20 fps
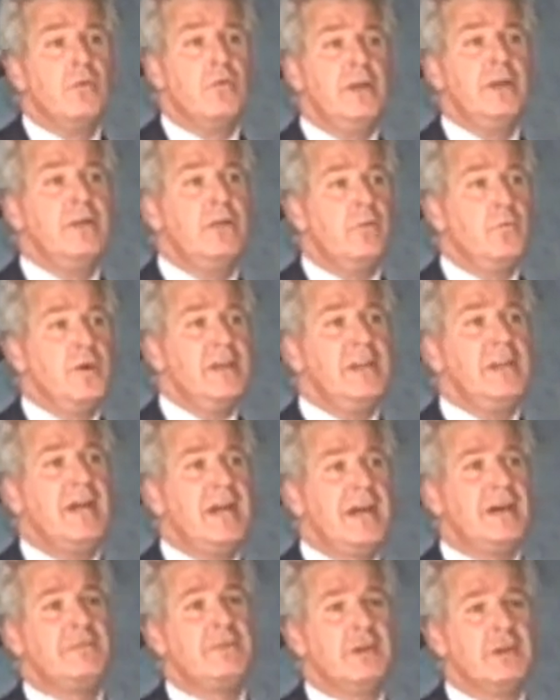We
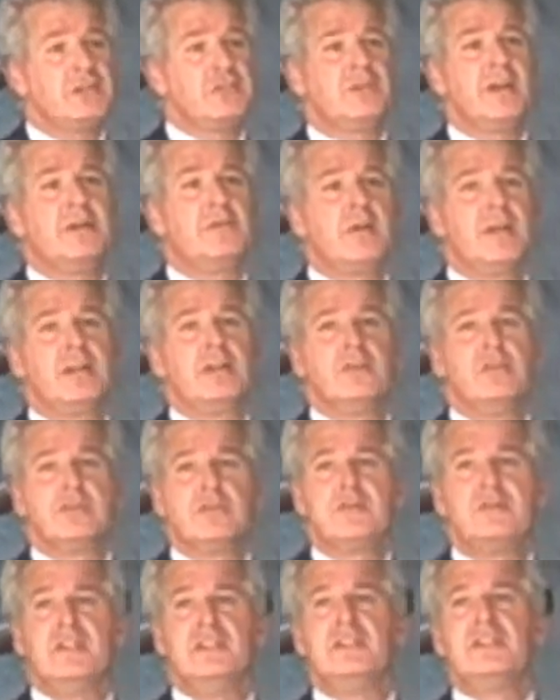have a track
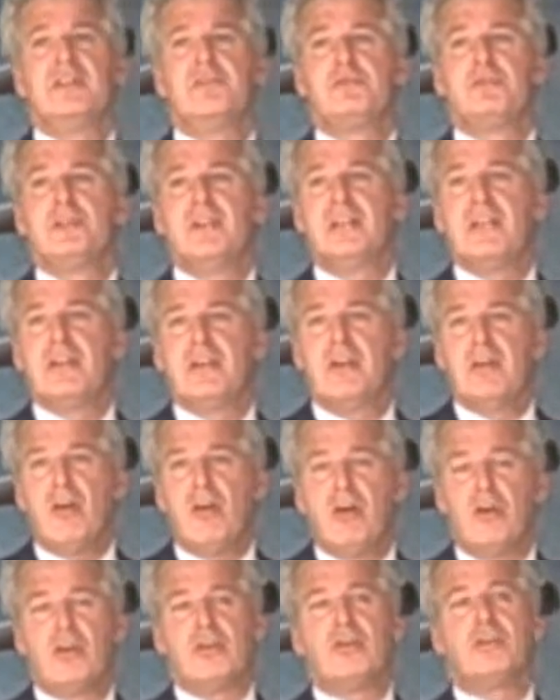record of delivering
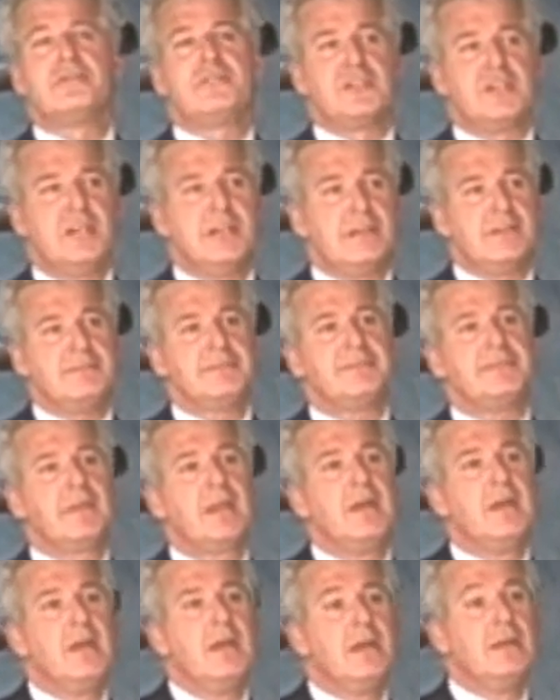on offset
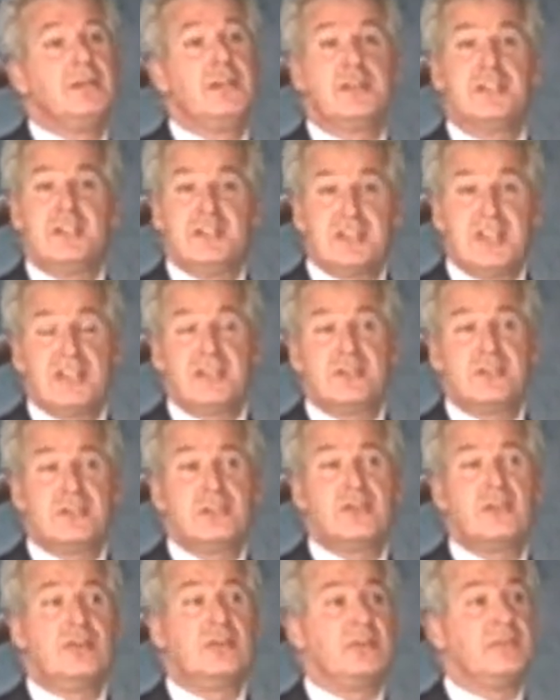that is second
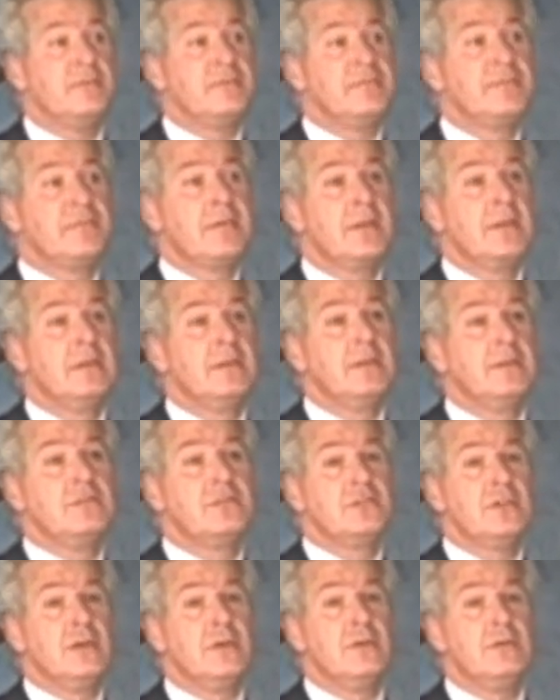to none.
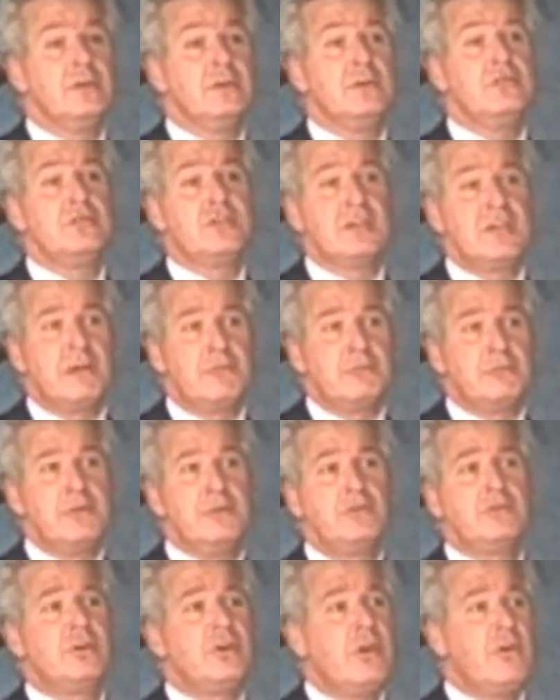So you should have
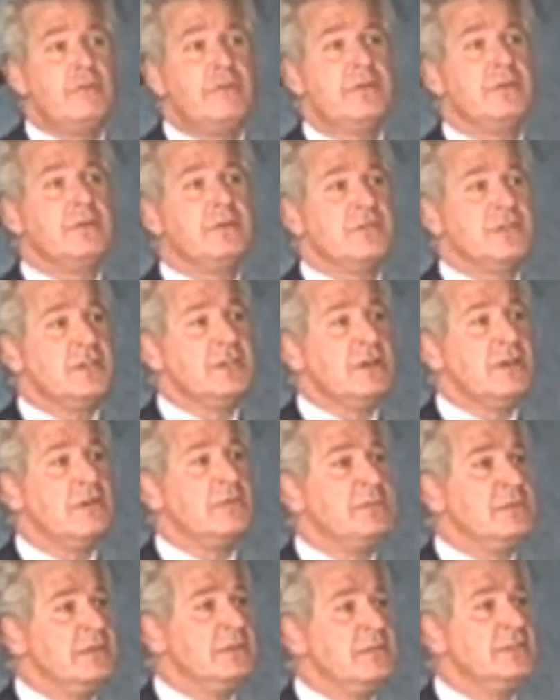real confidence in
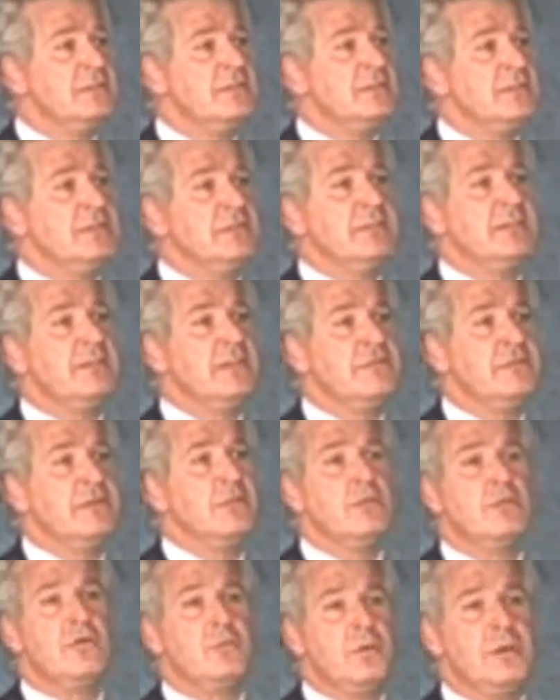our ability to deliver
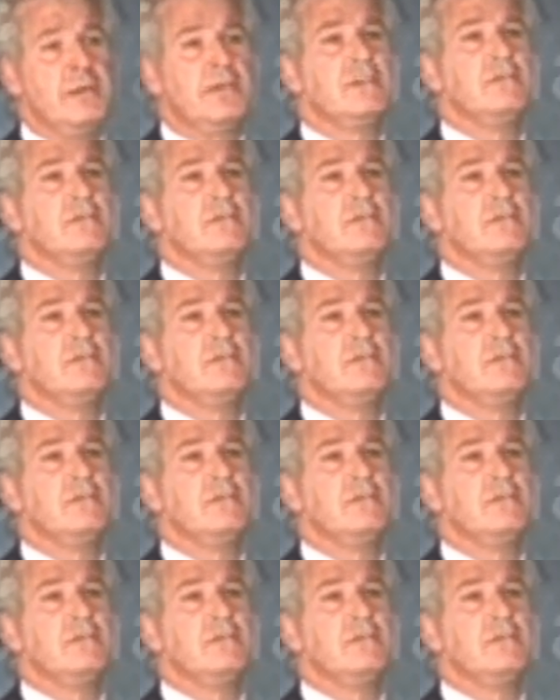what we've